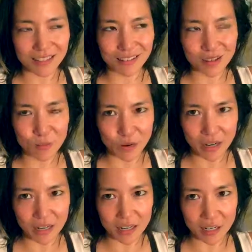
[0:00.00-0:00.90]

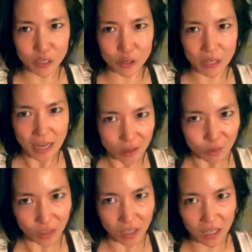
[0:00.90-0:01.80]
liberated
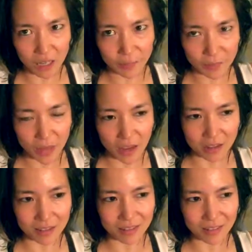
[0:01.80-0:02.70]
creatively,
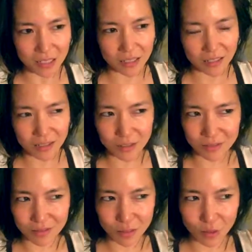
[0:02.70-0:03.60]
and
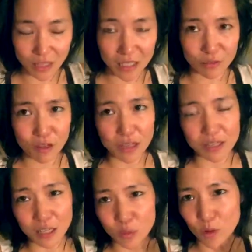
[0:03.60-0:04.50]
creativity
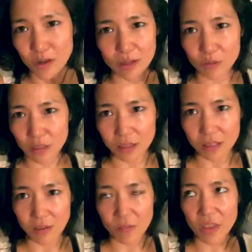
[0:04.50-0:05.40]
and sexuality, they're really the
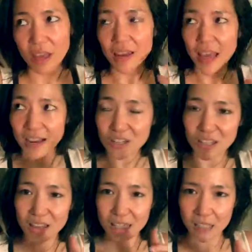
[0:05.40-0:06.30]
same thing. And
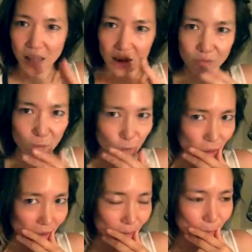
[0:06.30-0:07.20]
actually, that's kind of the
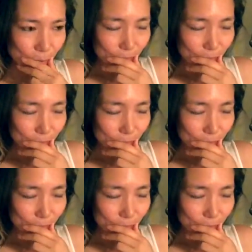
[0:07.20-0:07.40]
point.